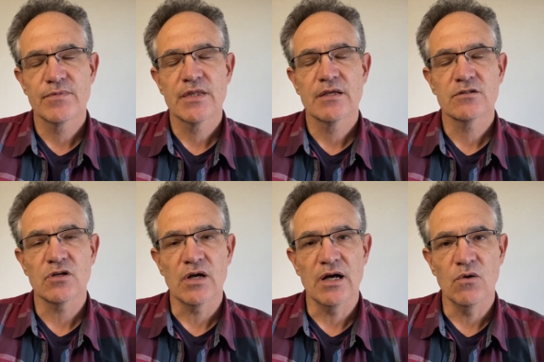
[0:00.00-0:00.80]
So
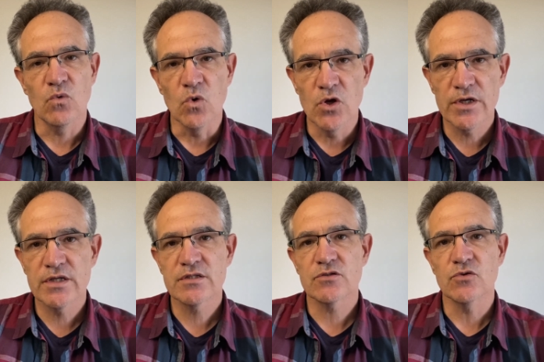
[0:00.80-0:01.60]
our work is
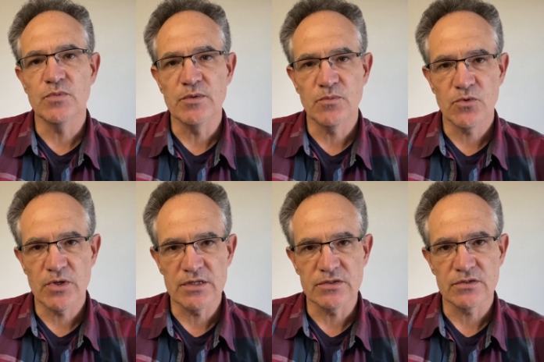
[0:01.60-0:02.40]
to be
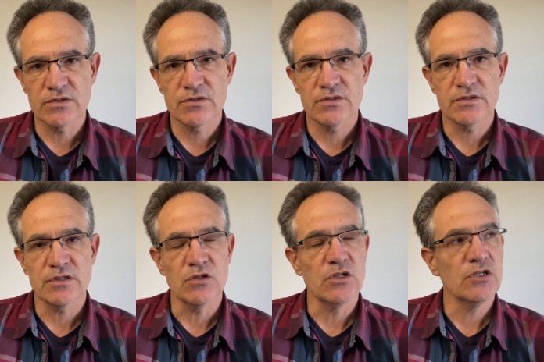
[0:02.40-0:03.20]
present. So
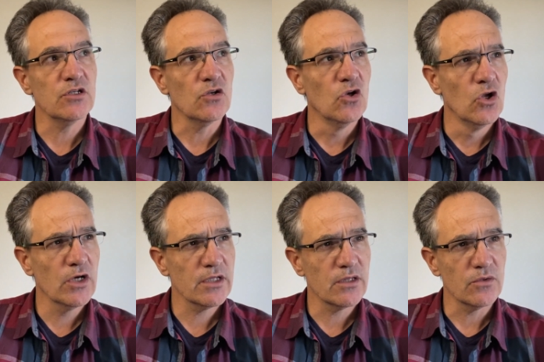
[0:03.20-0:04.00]
then you look
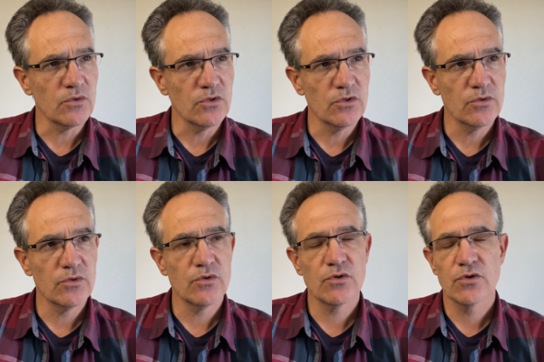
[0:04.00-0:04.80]
at
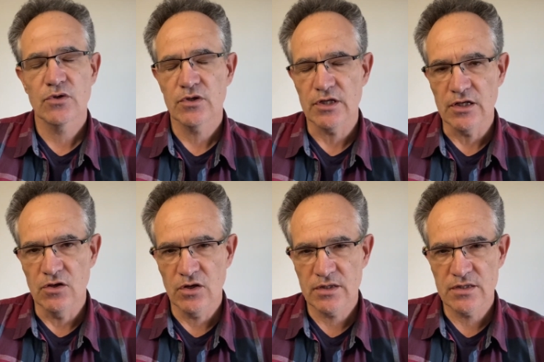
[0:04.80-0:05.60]
the